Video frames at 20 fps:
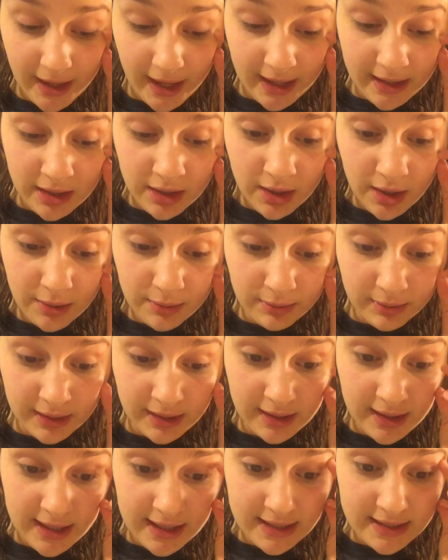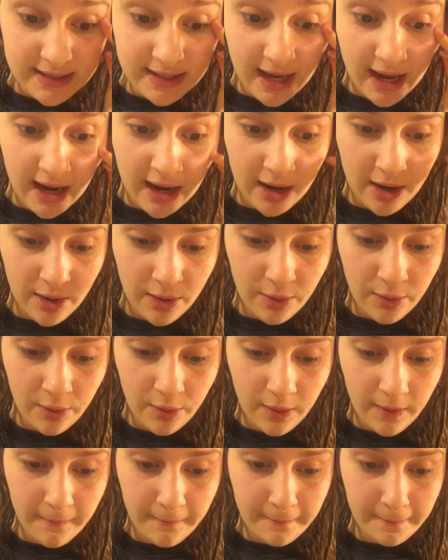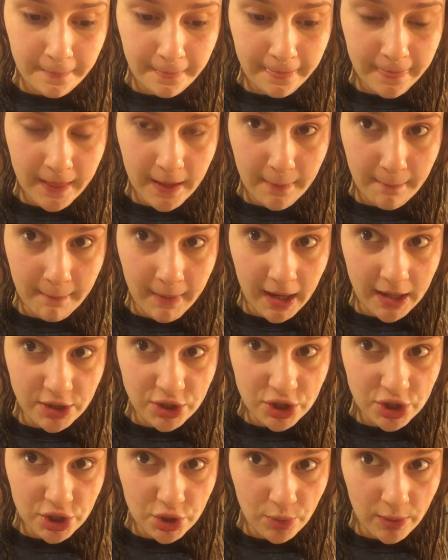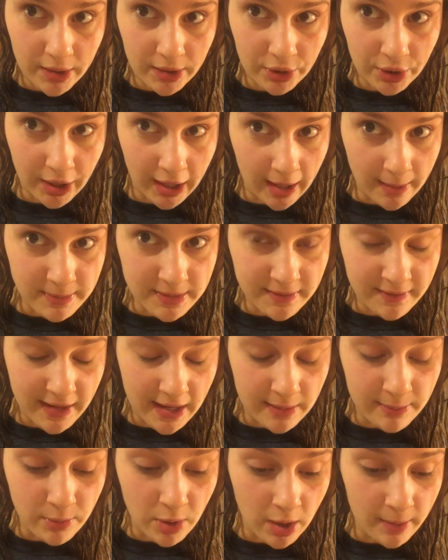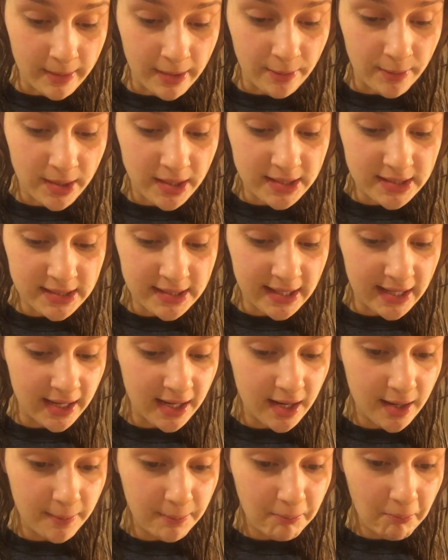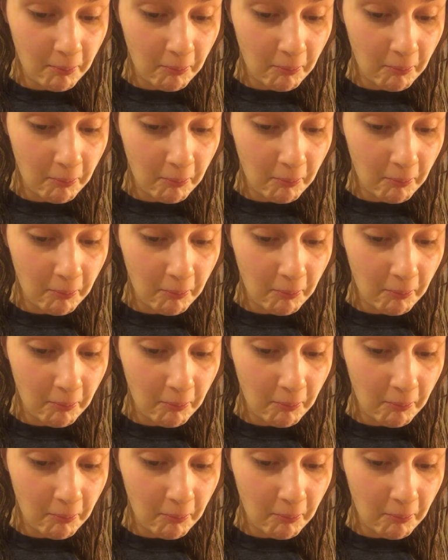I did not realize how much 200 grams of edamame was. Like,